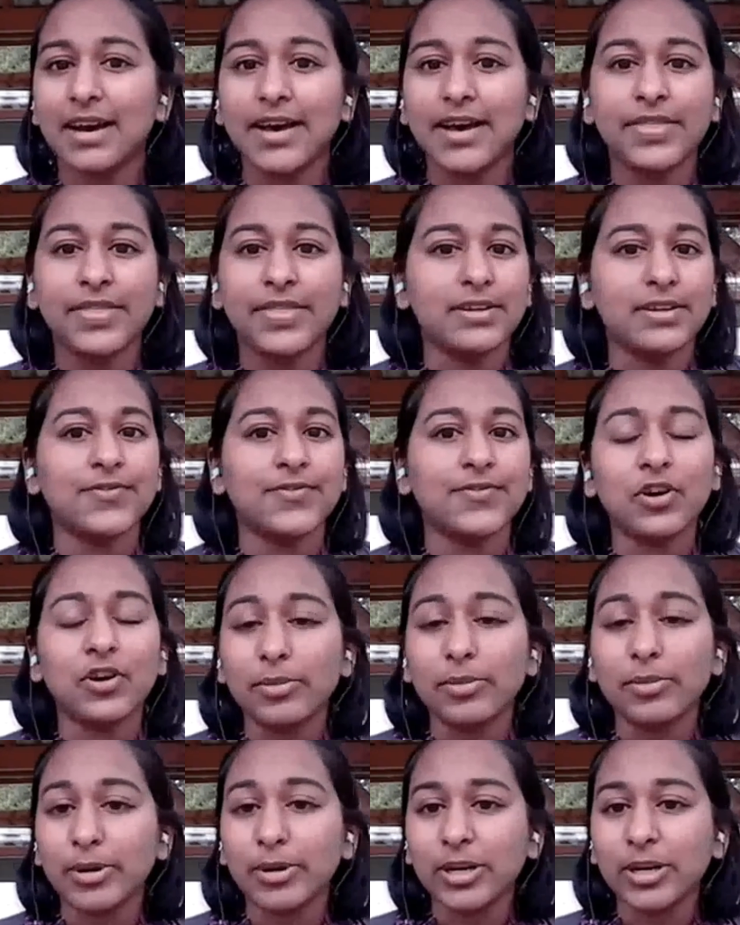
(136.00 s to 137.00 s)
There's
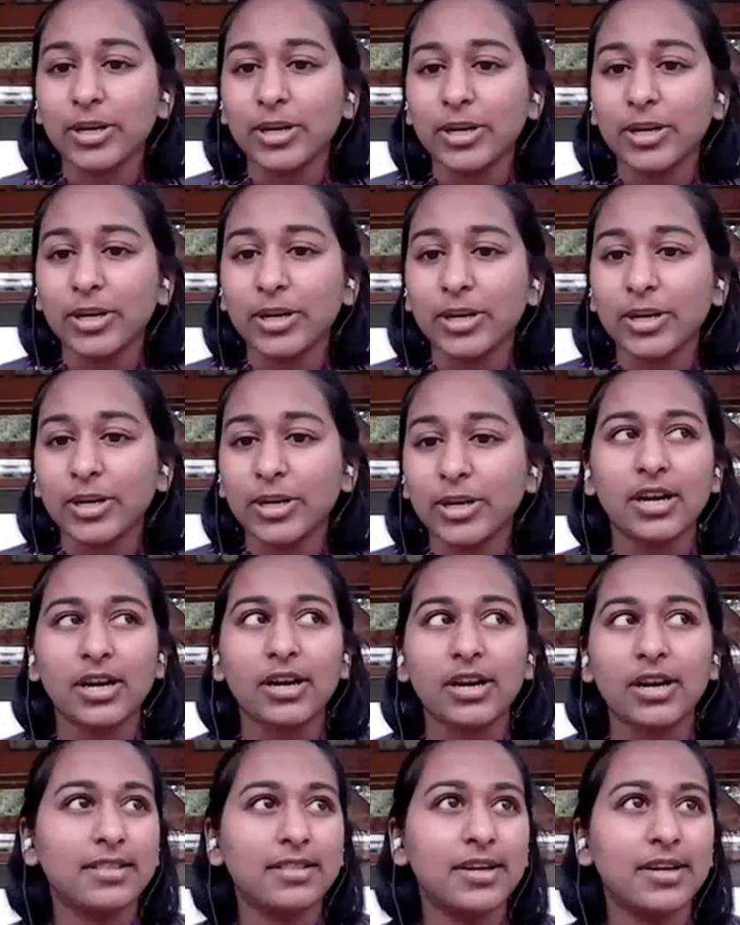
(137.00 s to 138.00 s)
vermiculture,
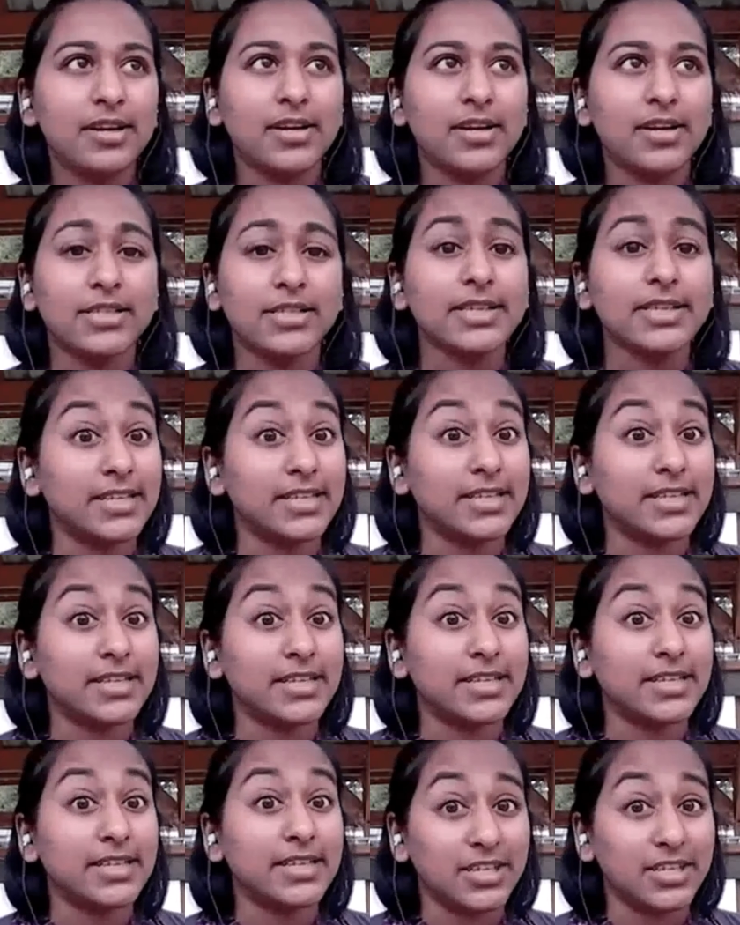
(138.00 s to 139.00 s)
there's
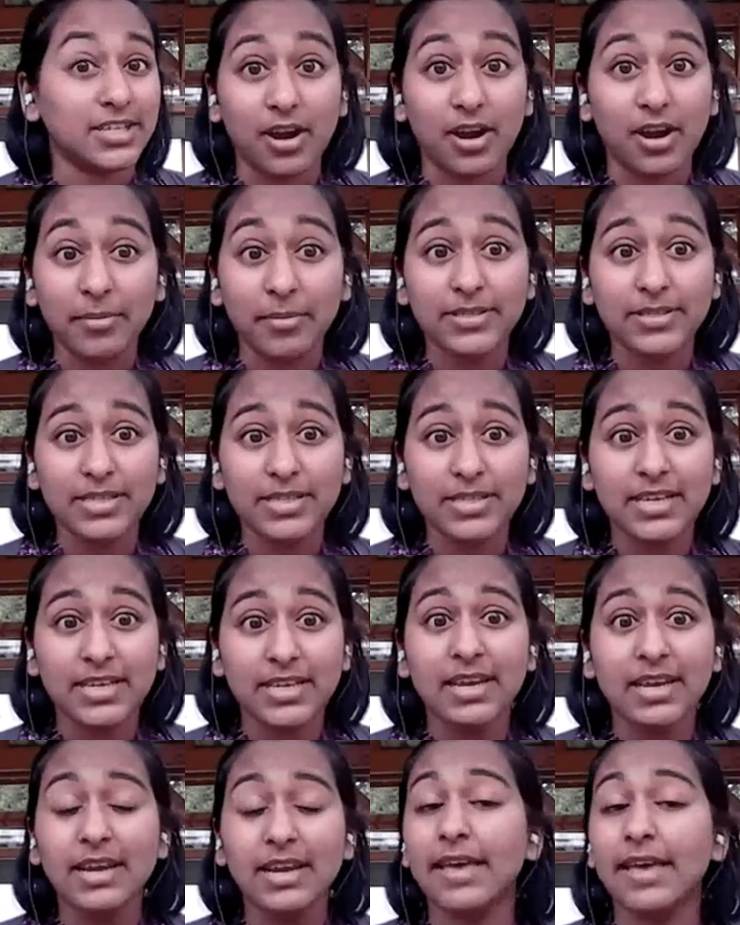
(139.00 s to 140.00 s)
industrial
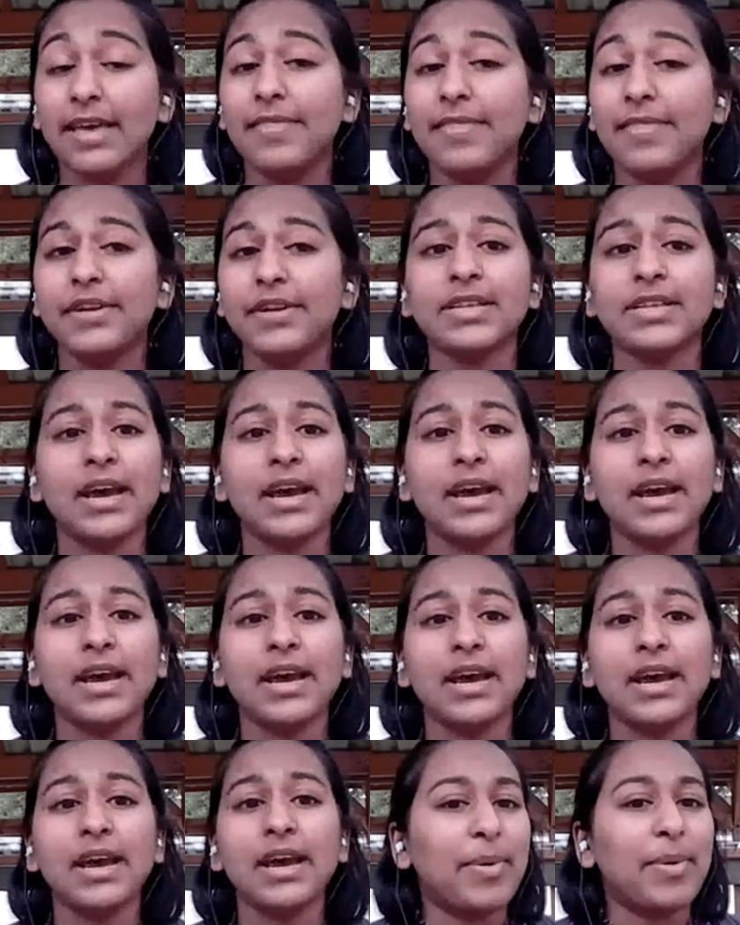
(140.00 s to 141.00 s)
composting, and there's
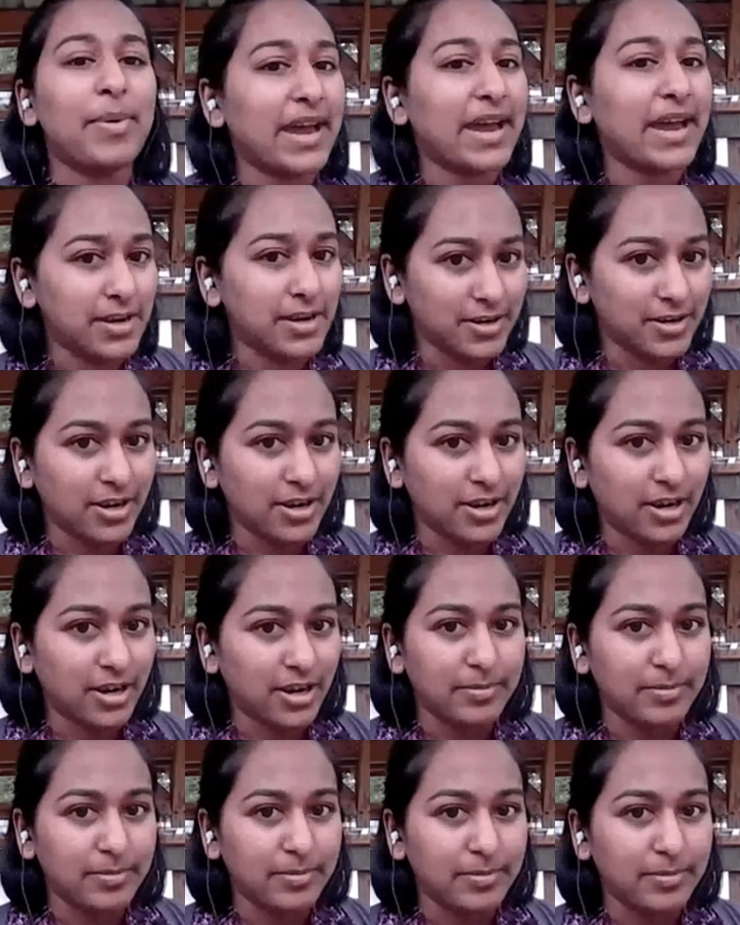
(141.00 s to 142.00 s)
backyard
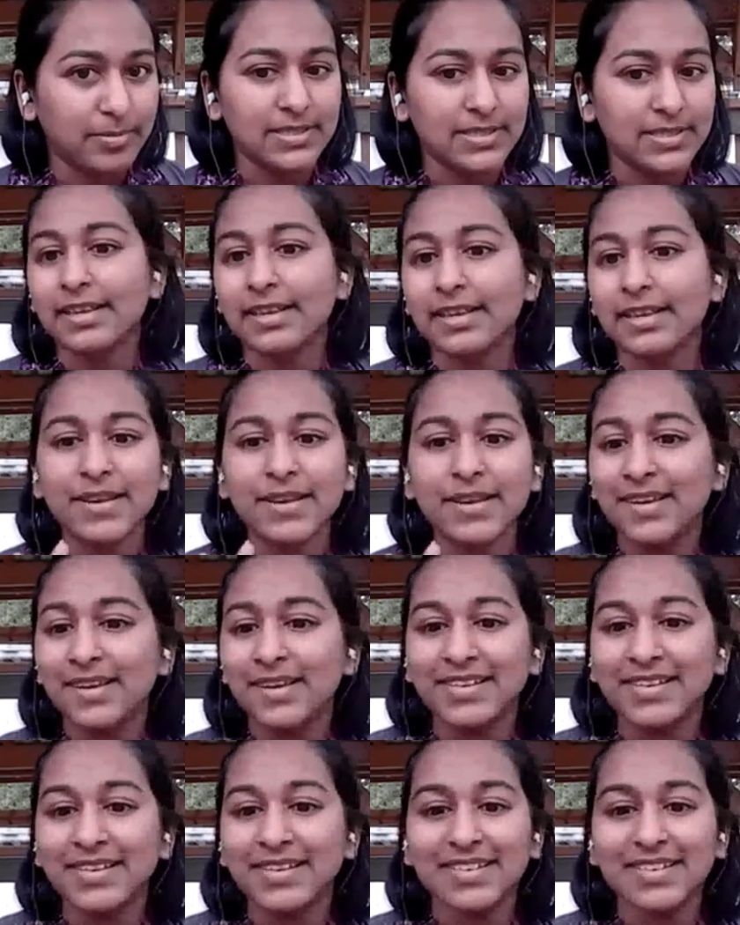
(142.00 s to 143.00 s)
composting, and then
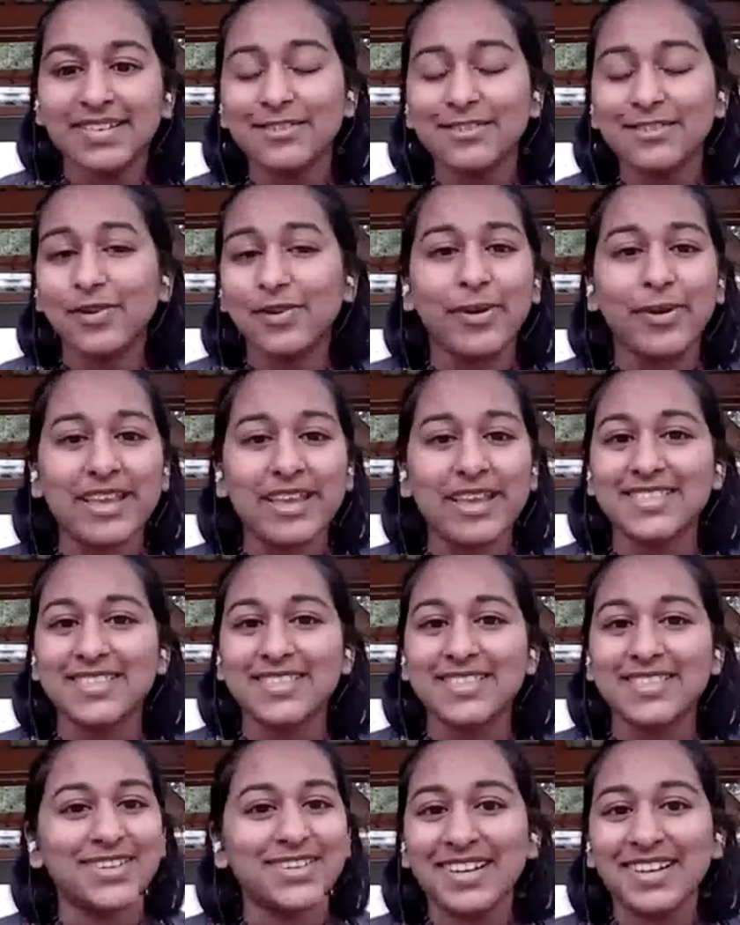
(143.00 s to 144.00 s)
different ways
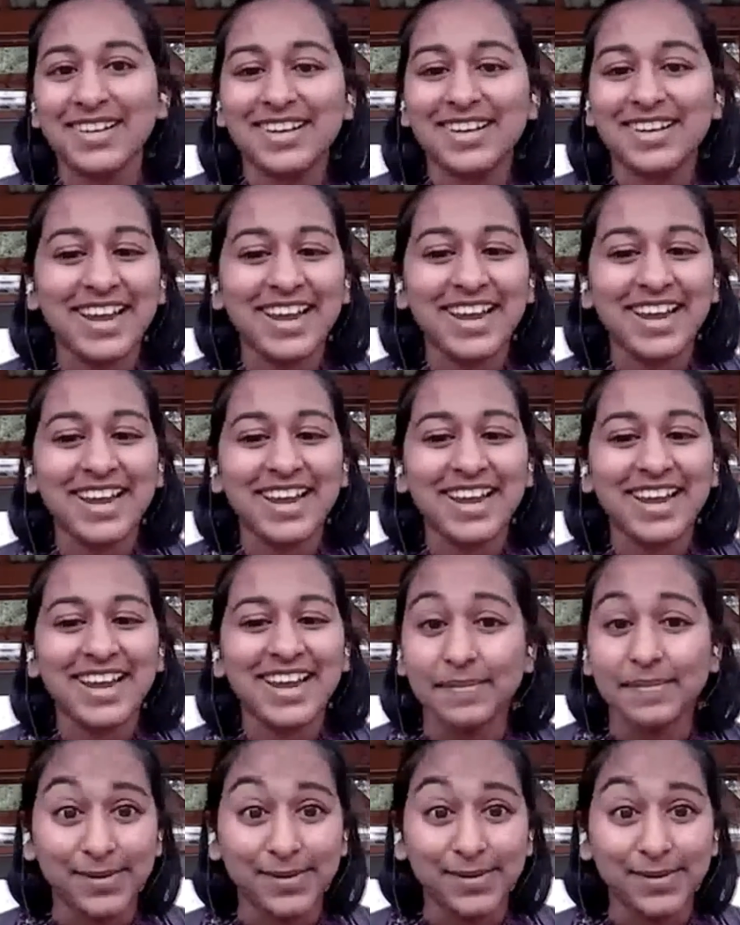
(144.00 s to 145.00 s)
that are kind of in the
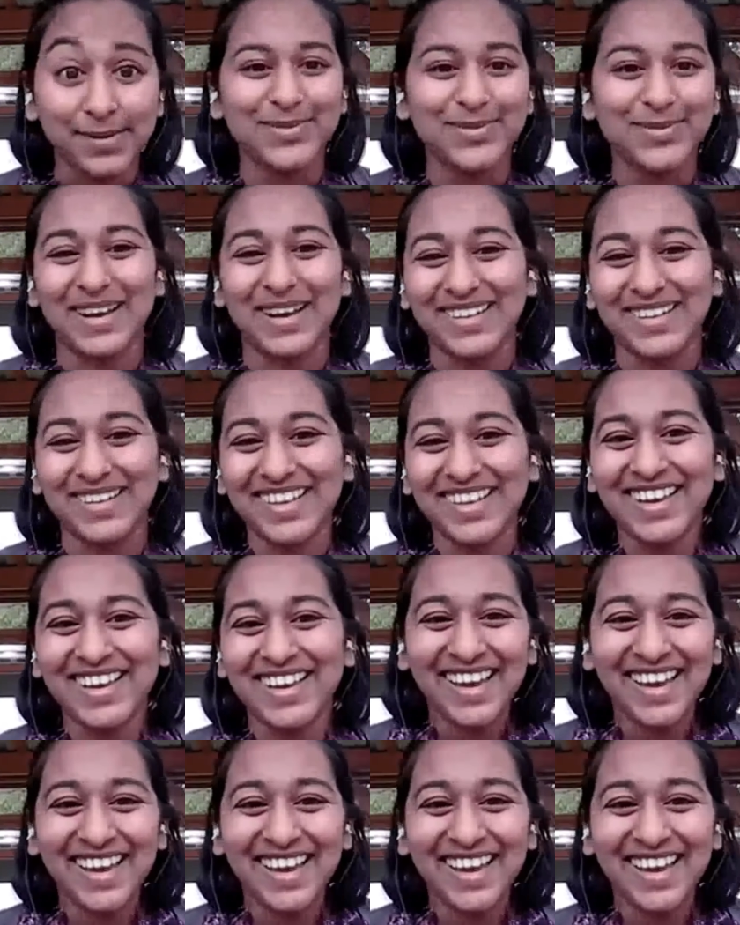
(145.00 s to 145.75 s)
middle as well.